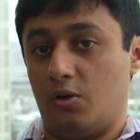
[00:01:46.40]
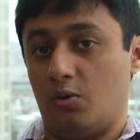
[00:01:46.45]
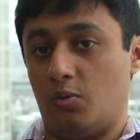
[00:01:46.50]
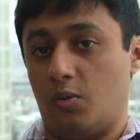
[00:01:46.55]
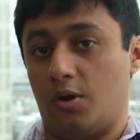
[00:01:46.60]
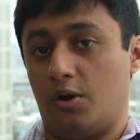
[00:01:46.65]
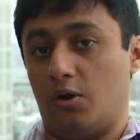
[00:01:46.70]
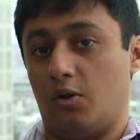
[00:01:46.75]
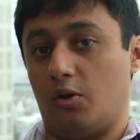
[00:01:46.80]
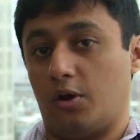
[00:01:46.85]
you
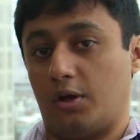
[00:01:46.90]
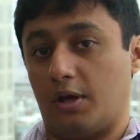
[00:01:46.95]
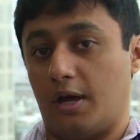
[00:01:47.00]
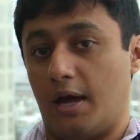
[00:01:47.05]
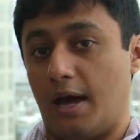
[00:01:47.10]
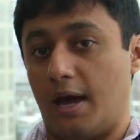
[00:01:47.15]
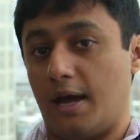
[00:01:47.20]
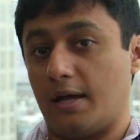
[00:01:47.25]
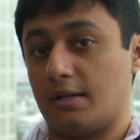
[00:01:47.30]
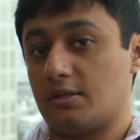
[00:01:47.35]
want to look
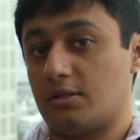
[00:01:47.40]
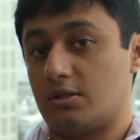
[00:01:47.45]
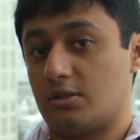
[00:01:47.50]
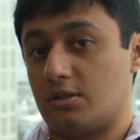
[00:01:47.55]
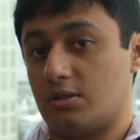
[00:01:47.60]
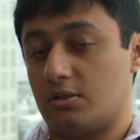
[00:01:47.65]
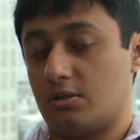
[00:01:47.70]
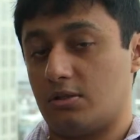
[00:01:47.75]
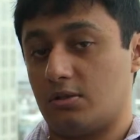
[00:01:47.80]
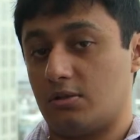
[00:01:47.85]
at
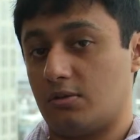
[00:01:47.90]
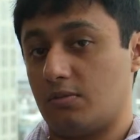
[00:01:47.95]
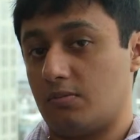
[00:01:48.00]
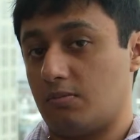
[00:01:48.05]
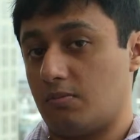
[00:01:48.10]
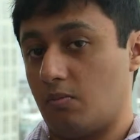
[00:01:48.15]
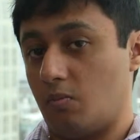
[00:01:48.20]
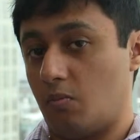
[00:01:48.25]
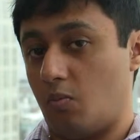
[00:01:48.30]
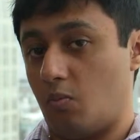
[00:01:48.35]

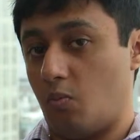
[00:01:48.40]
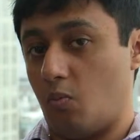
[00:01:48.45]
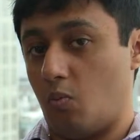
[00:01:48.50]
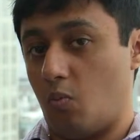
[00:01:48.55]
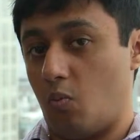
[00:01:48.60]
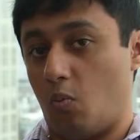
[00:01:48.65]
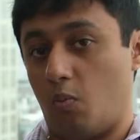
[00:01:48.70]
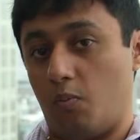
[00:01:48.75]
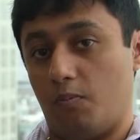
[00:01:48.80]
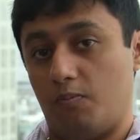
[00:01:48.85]

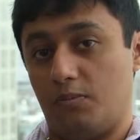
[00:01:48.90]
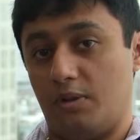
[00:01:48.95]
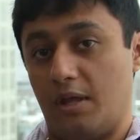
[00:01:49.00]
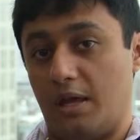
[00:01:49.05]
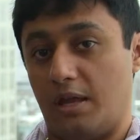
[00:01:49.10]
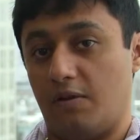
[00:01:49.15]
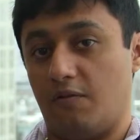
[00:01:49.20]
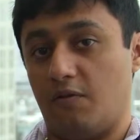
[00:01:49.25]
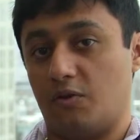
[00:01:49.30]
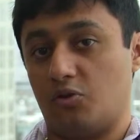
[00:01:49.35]
the
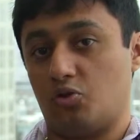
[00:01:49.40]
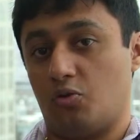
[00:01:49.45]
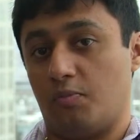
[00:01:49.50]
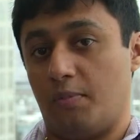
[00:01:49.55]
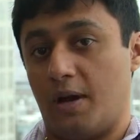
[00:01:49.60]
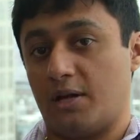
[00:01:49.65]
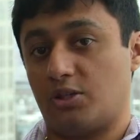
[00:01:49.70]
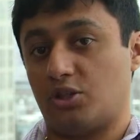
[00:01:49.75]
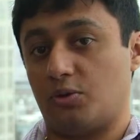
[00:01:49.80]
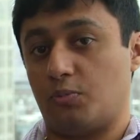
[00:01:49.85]
individual
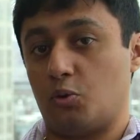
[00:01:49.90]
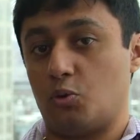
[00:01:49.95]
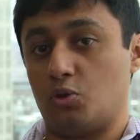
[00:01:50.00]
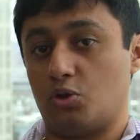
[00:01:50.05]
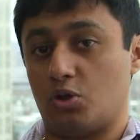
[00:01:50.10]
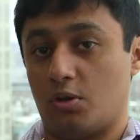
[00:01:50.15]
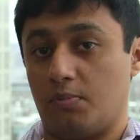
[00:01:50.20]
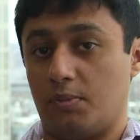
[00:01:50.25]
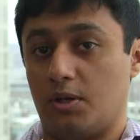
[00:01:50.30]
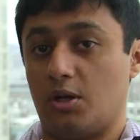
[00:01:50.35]
matchup, who's
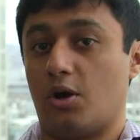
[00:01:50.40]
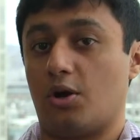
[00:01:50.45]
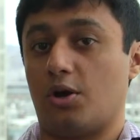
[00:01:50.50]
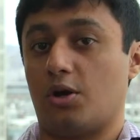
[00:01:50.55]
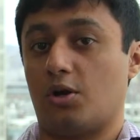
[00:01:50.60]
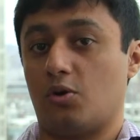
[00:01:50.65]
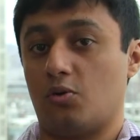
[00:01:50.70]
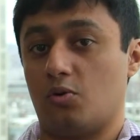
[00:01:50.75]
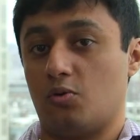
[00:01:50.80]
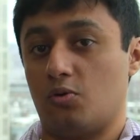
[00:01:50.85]
going to be
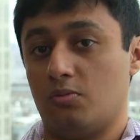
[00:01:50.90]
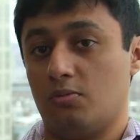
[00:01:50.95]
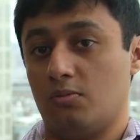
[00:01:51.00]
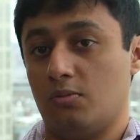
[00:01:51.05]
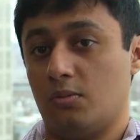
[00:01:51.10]
guarding whom.